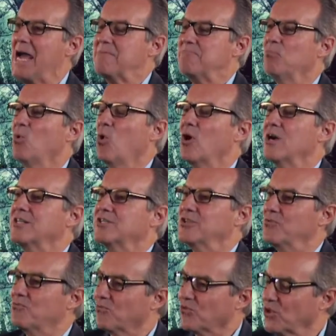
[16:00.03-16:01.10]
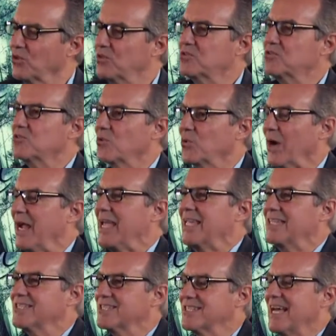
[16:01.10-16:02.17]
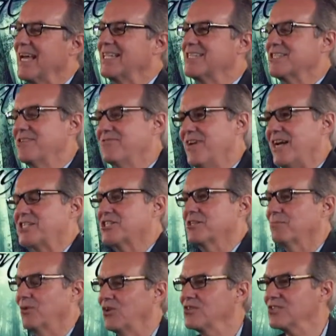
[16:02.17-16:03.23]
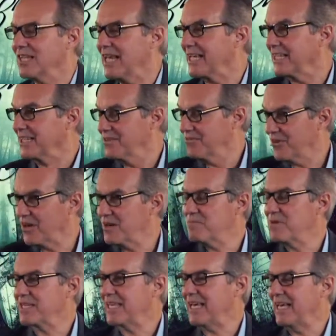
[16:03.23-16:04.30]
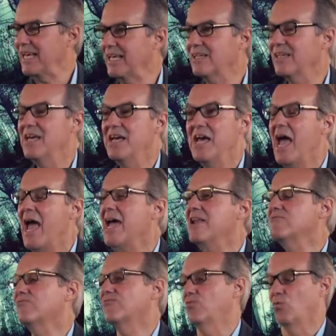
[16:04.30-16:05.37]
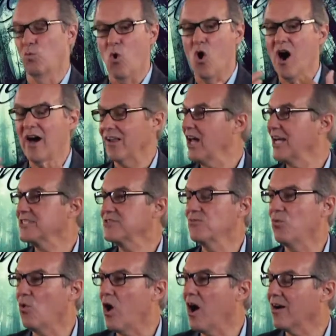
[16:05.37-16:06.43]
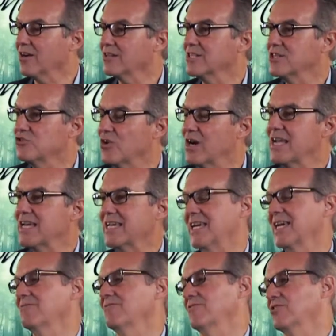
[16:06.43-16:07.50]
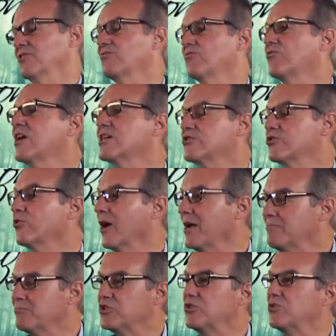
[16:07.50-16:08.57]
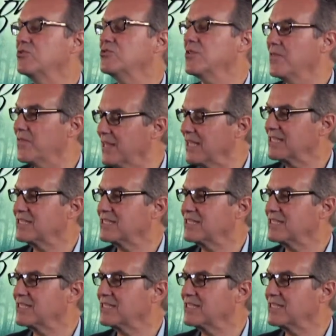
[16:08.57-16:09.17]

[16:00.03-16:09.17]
more to fruits, grains, nuts, and vegetables like in the very beginning, and lots of water to drink and some fresh grape juice and things